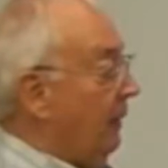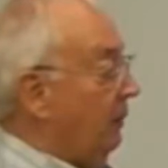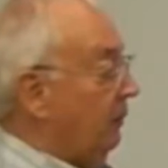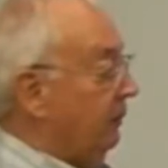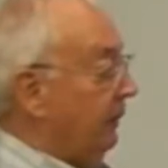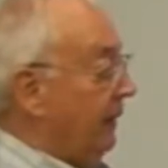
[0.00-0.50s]
they
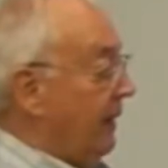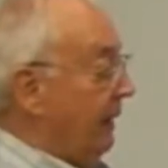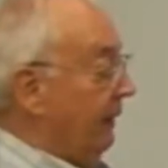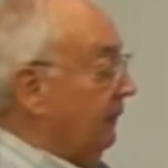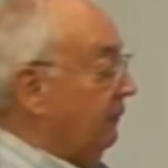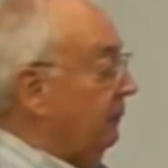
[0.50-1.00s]
use on
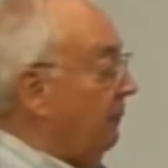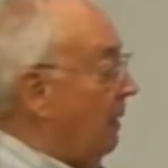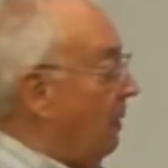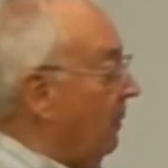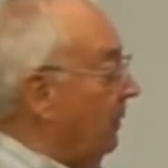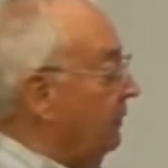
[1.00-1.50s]
kind of the
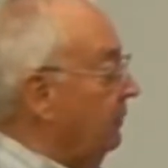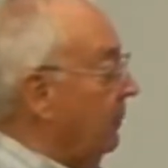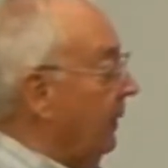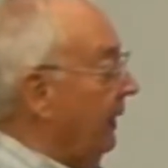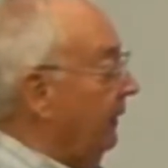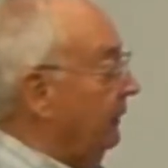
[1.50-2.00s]
smaller
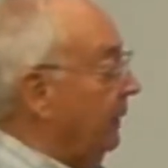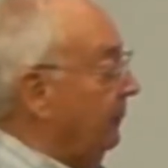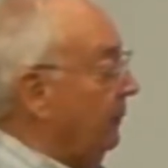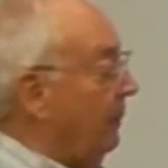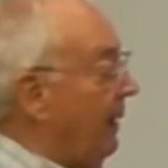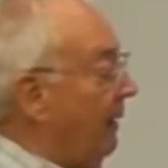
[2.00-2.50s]
springs,
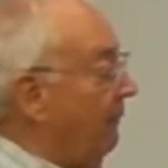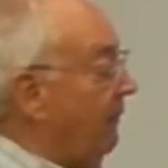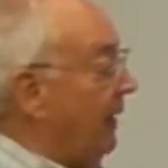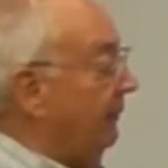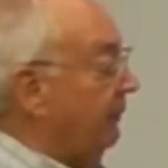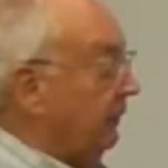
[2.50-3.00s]
up to about
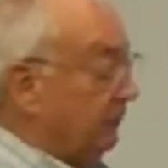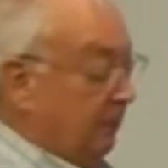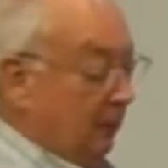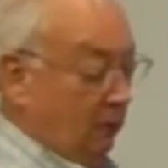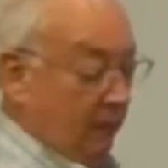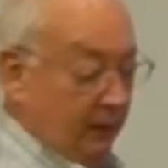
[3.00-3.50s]
5-6
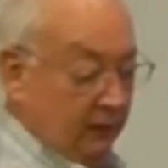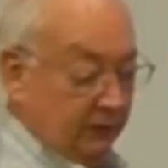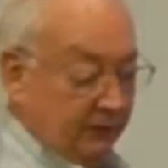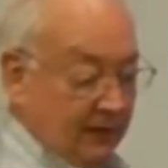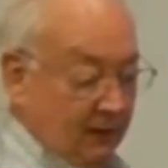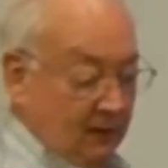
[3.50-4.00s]

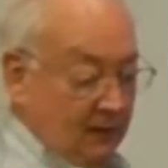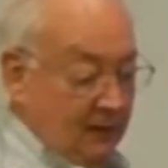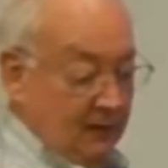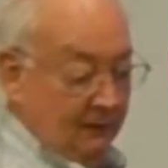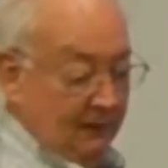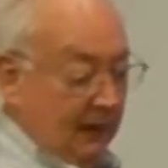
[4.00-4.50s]
millimeters. Now,
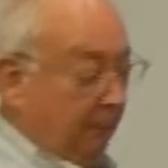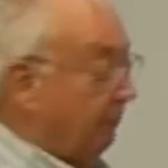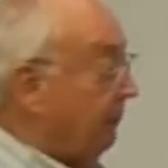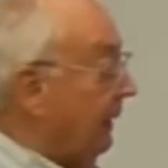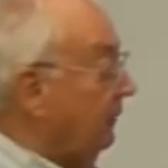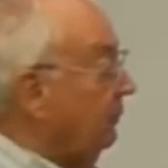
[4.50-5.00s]

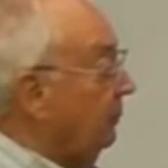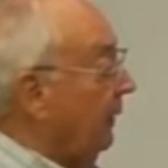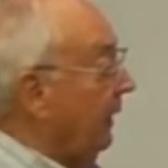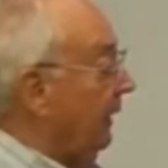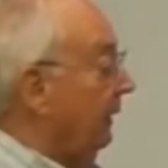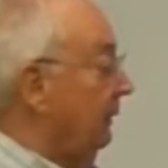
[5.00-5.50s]
that big
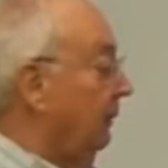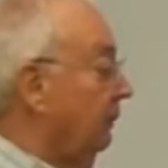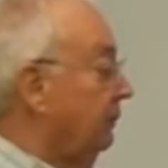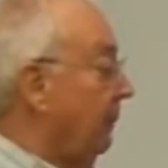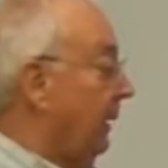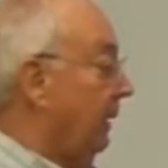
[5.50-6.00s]
spring
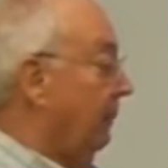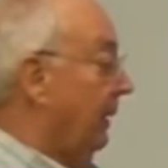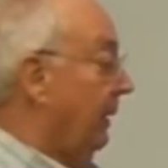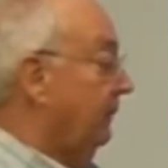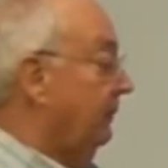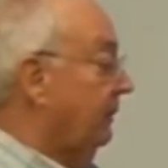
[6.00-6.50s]
looks big,
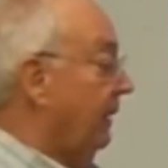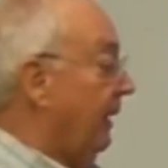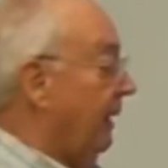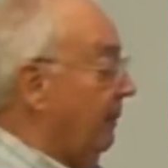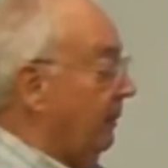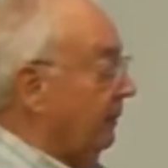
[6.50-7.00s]
but its
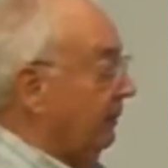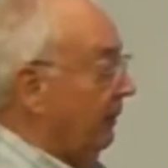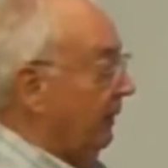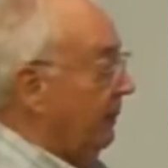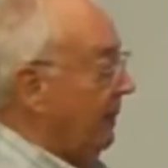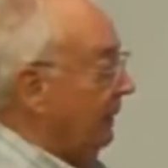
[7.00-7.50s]
diameter is
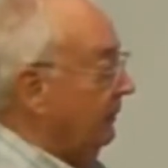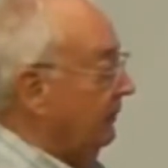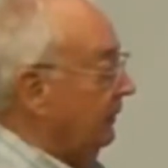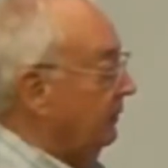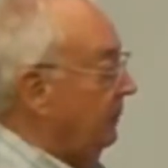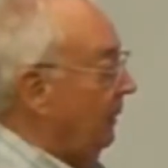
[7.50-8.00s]
only about
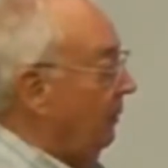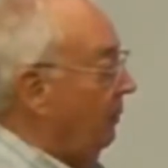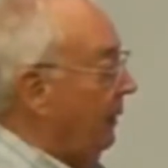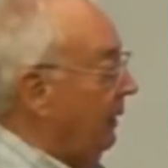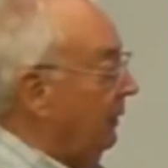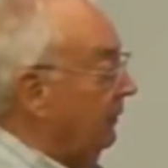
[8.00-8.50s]
6
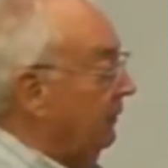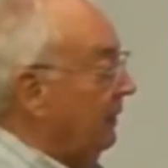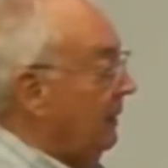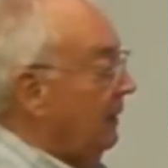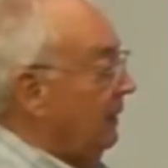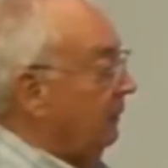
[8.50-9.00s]

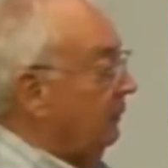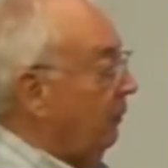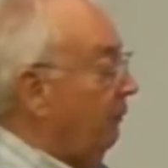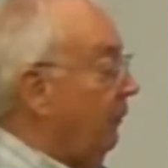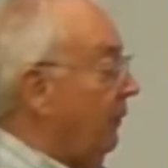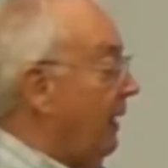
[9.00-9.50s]
millimeters.
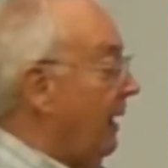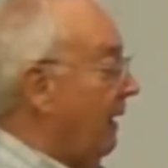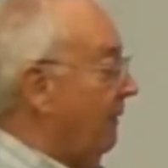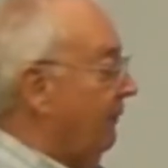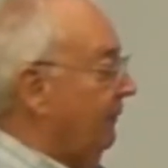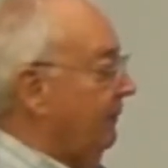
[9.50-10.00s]
So if you'd
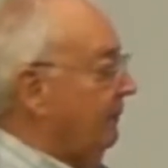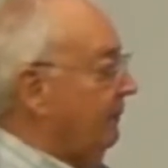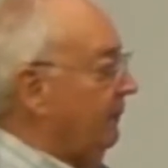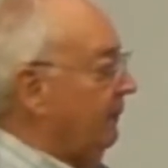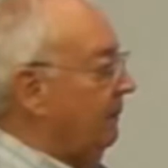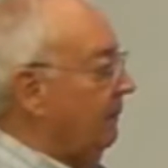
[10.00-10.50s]
have
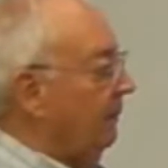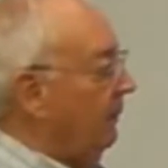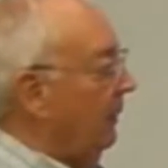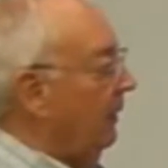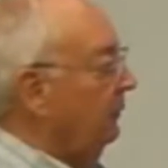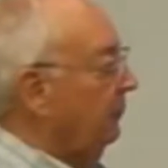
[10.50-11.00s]

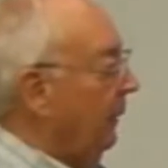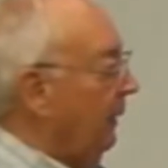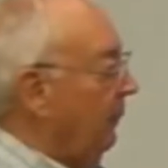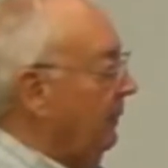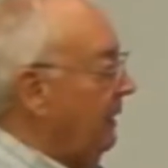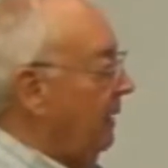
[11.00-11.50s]
a
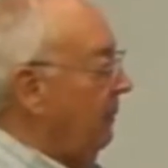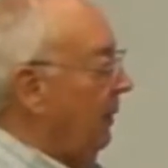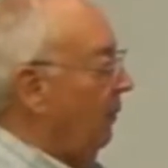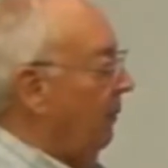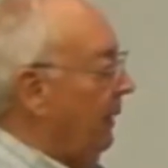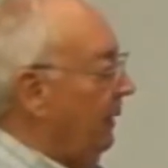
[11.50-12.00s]
spring with 10
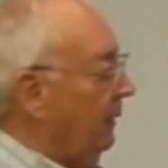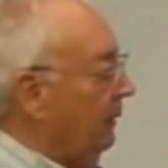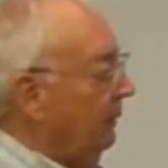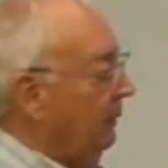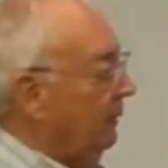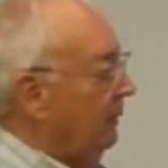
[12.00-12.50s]

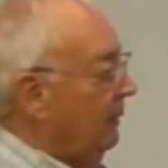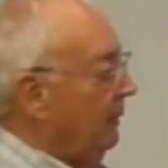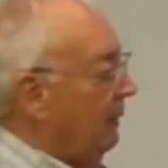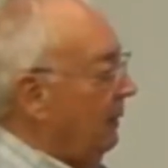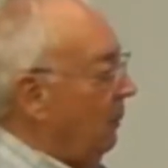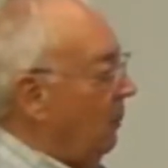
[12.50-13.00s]
millimeter
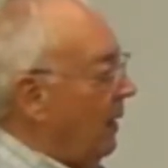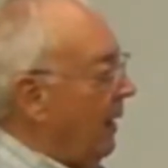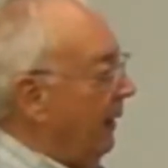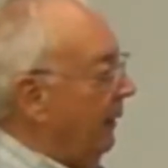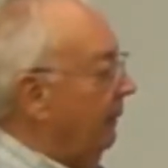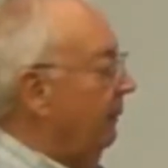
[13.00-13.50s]

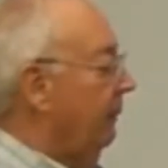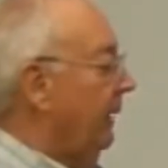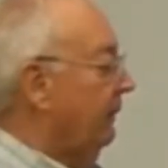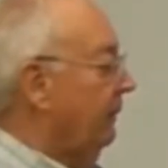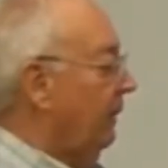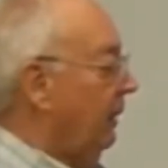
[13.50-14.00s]
wire,
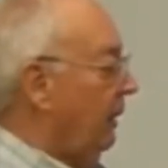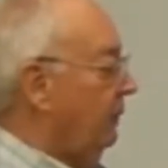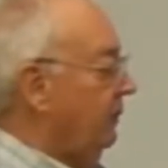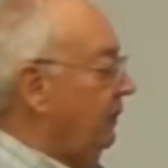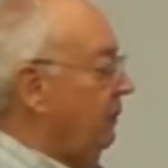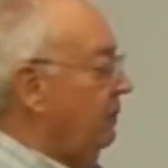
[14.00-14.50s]
it's
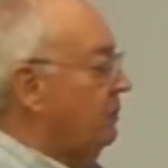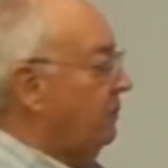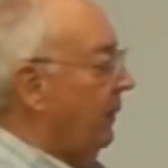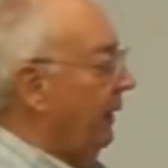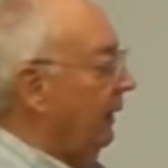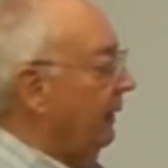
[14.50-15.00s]
a huge
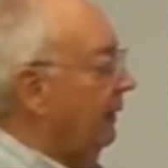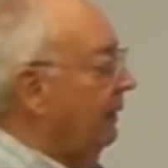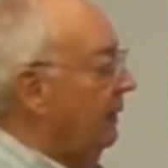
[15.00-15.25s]
spring.